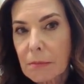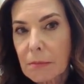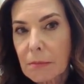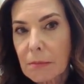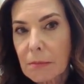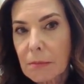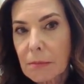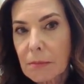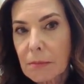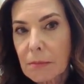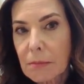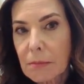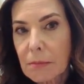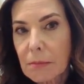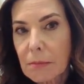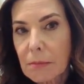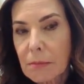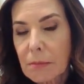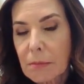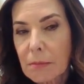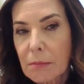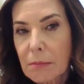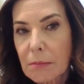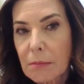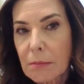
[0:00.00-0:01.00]

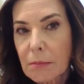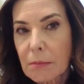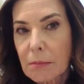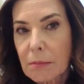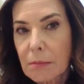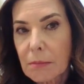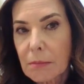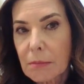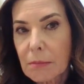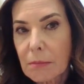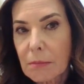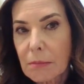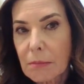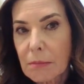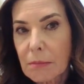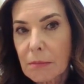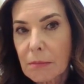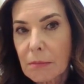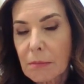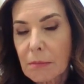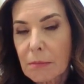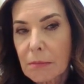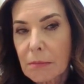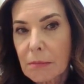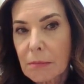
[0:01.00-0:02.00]

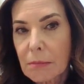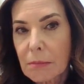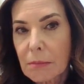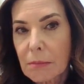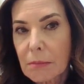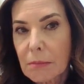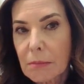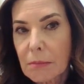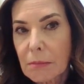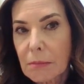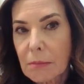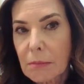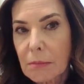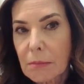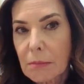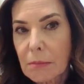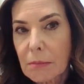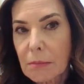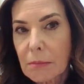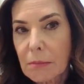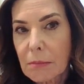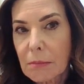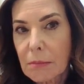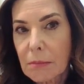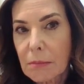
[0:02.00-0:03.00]

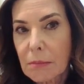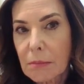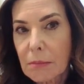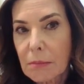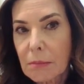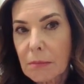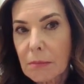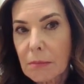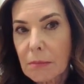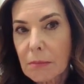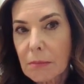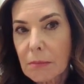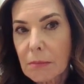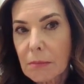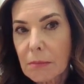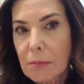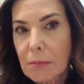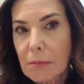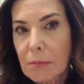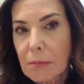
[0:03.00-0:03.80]
(not speaking)